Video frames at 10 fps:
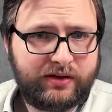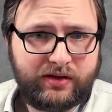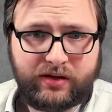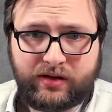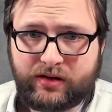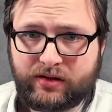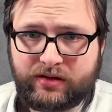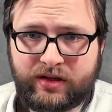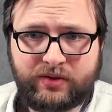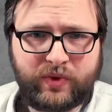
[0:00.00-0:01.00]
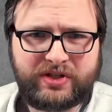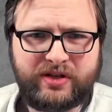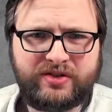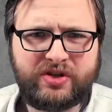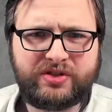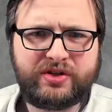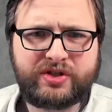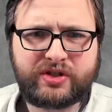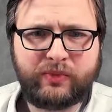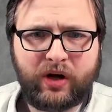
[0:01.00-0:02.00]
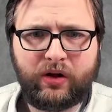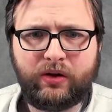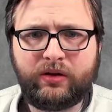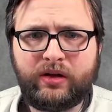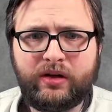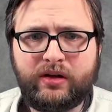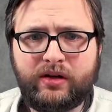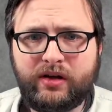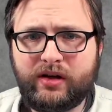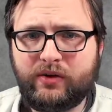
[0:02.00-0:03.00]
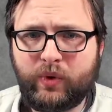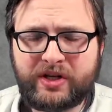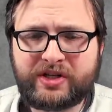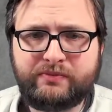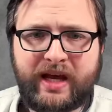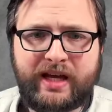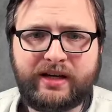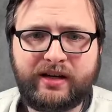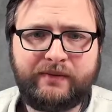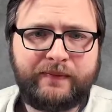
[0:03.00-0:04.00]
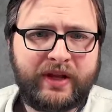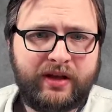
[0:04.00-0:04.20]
It wasn't just a small watchmaker.